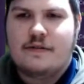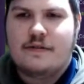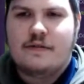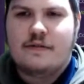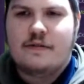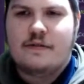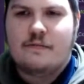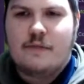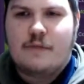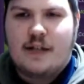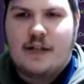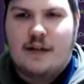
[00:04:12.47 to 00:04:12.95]

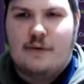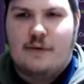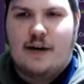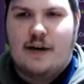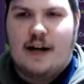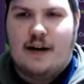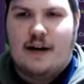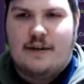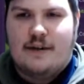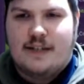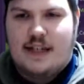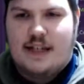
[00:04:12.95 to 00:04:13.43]
We do want to go
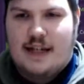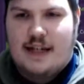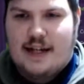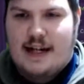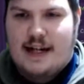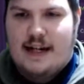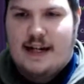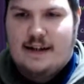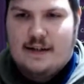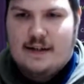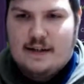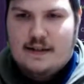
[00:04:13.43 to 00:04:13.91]
attacking.
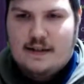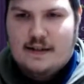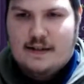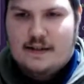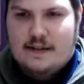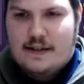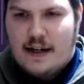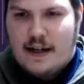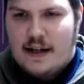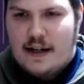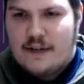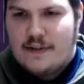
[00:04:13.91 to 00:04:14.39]

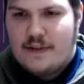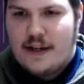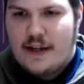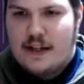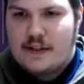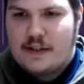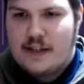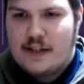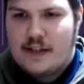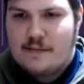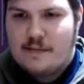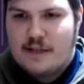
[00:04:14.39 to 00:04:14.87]
Yeah, their
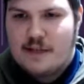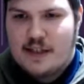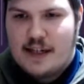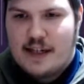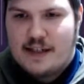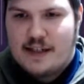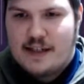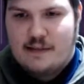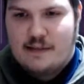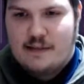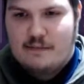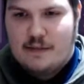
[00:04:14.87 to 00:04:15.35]
team's
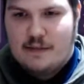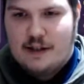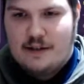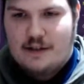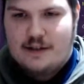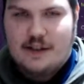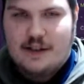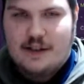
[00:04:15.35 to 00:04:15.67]
decent, Barca.